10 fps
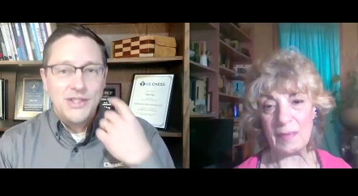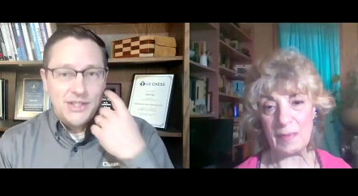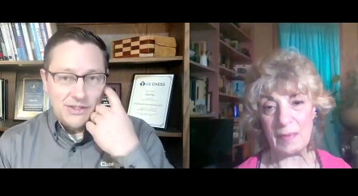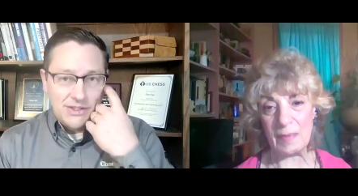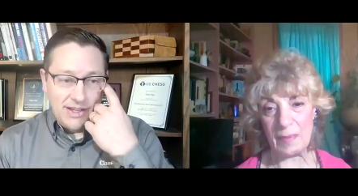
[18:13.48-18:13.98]

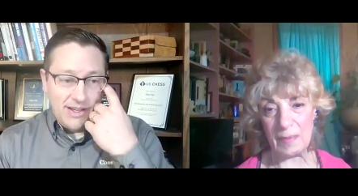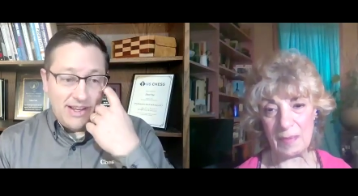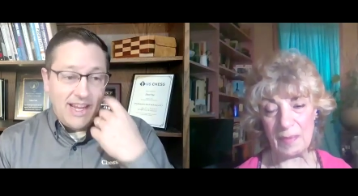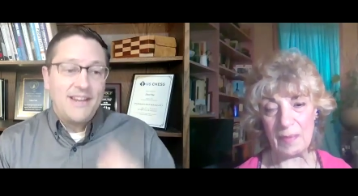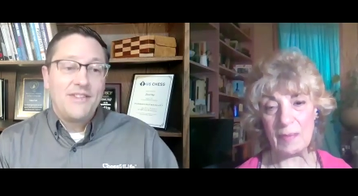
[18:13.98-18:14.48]
Speaker 1: choices.
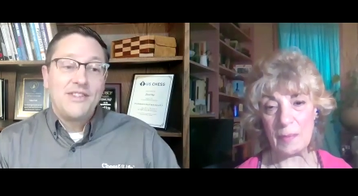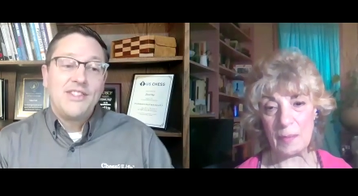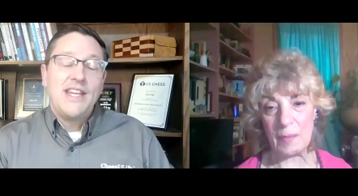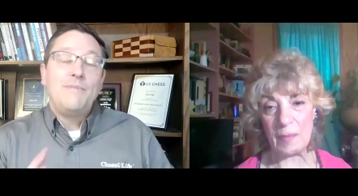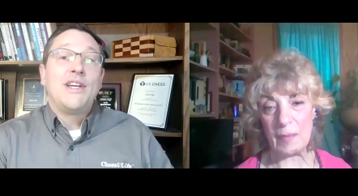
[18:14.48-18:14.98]
And at
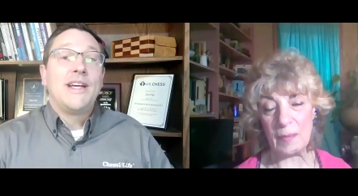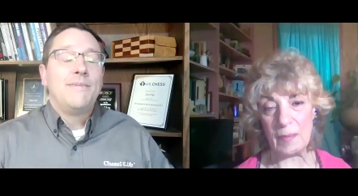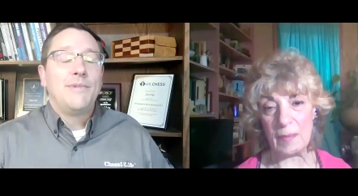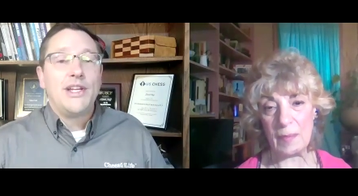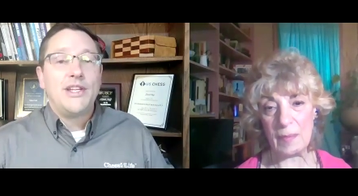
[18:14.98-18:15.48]
the same
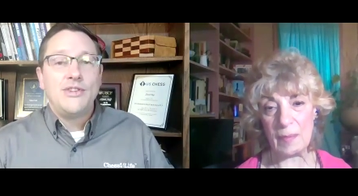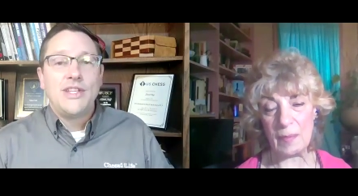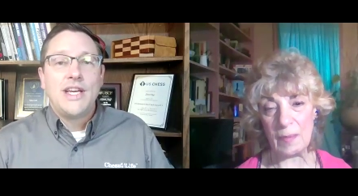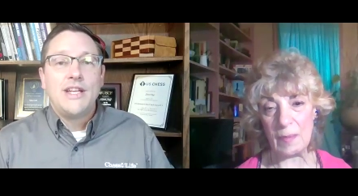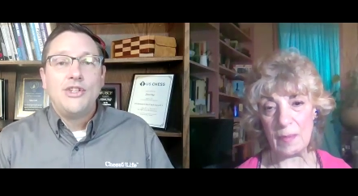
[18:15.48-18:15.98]
time, like
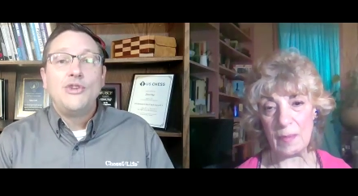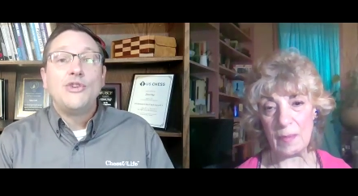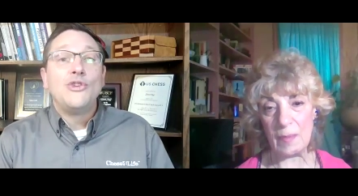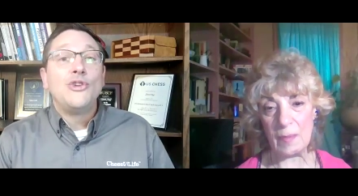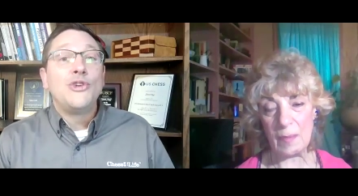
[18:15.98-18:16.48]
you said,
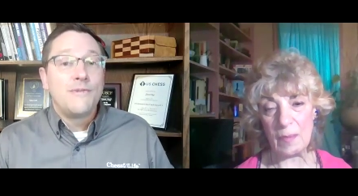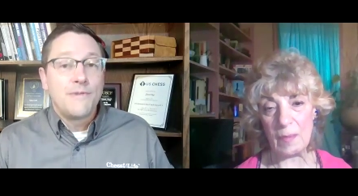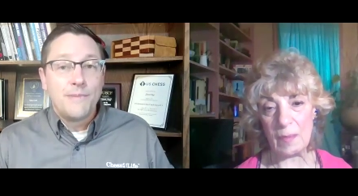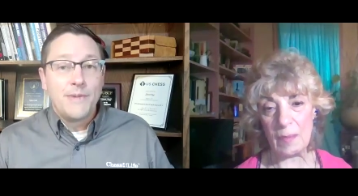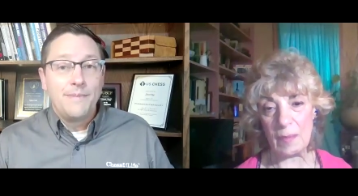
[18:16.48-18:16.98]
you can
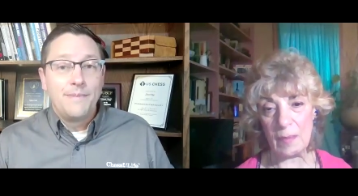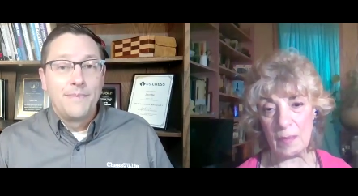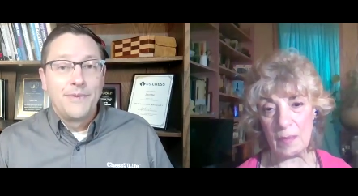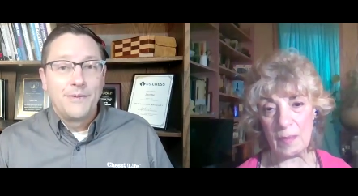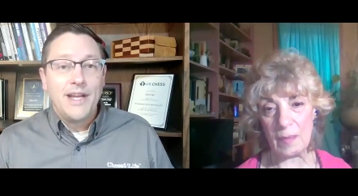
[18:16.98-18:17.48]
learn from
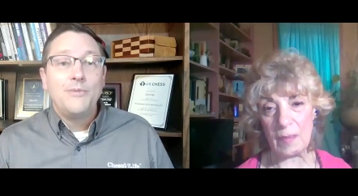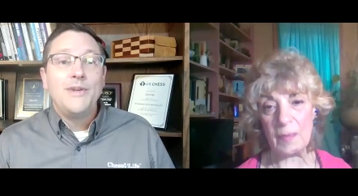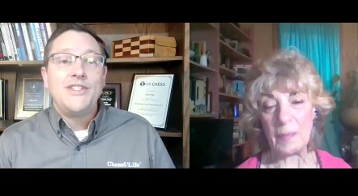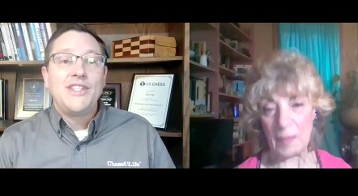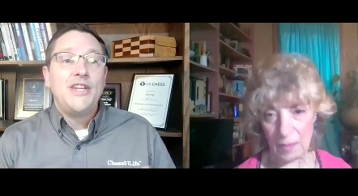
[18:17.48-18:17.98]
them,
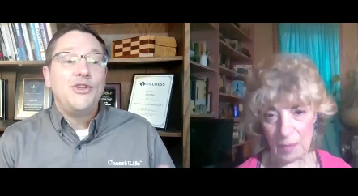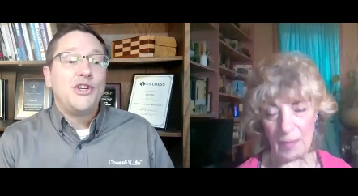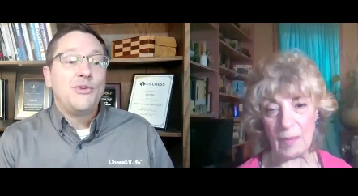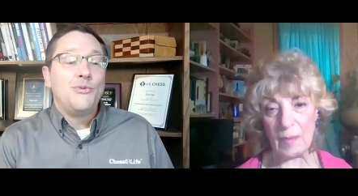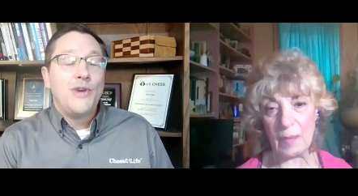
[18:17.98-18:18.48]
right? We say
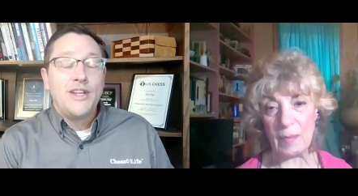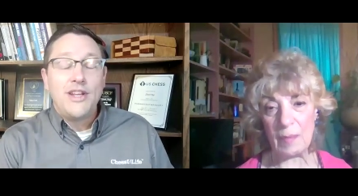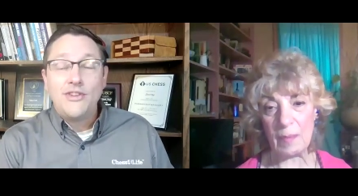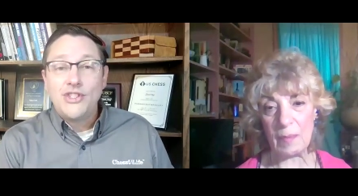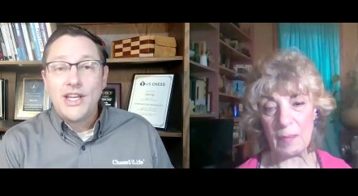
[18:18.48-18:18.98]
you can
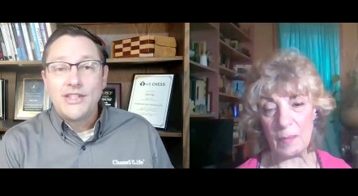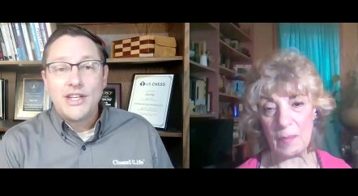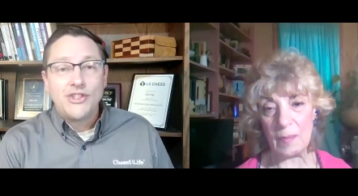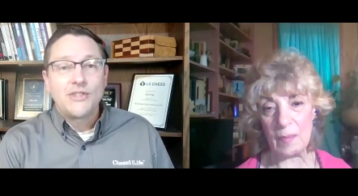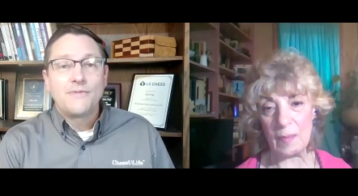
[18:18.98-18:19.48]
win in
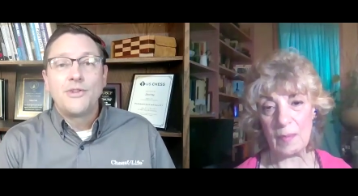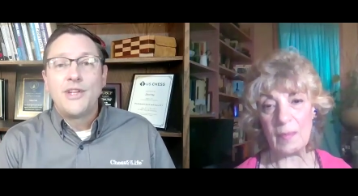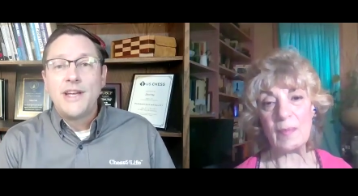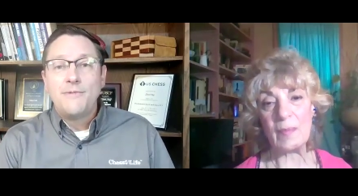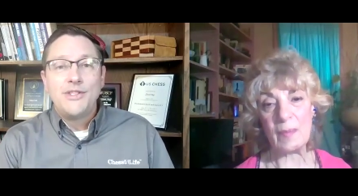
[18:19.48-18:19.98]
chess. At Chess
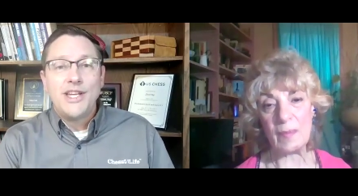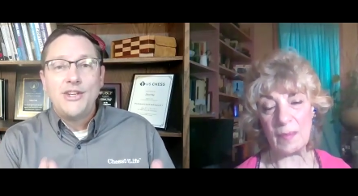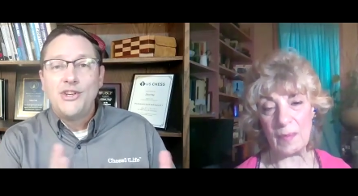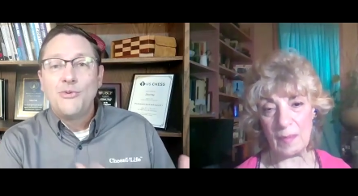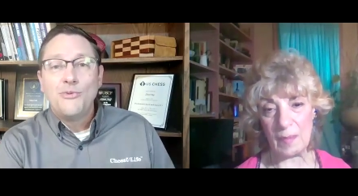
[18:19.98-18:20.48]
for Life, we
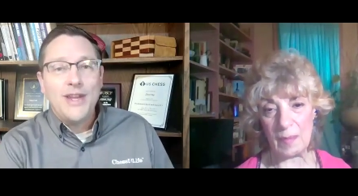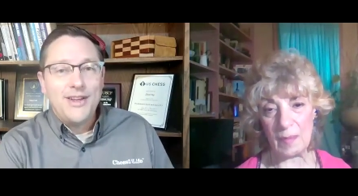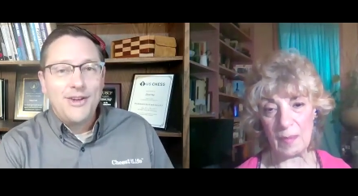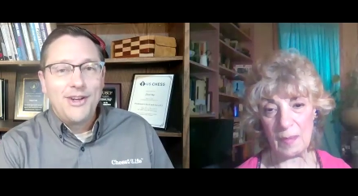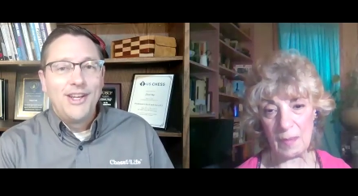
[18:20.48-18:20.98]
say you can
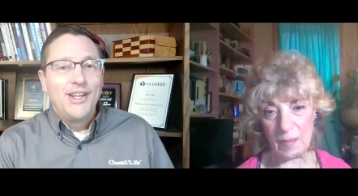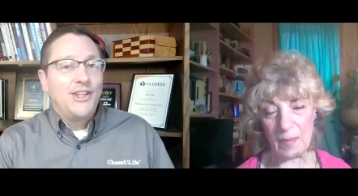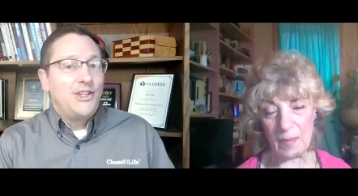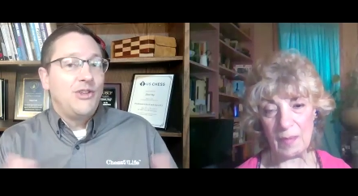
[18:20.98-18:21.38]
win,